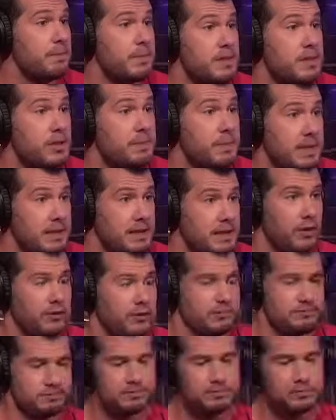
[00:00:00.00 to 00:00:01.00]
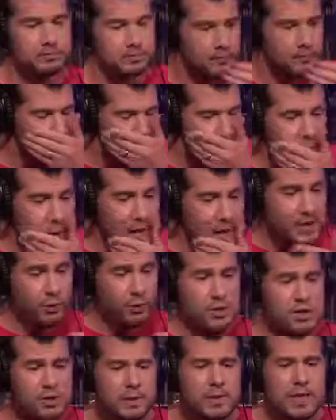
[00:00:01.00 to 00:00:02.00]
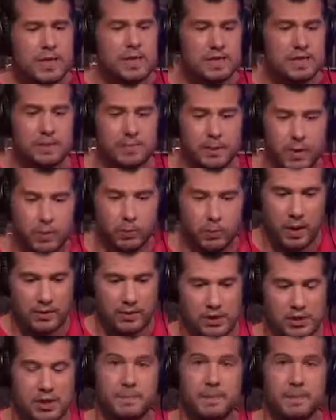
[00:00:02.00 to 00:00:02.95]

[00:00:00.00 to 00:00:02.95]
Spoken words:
are big deals. And the reason we need to separate whether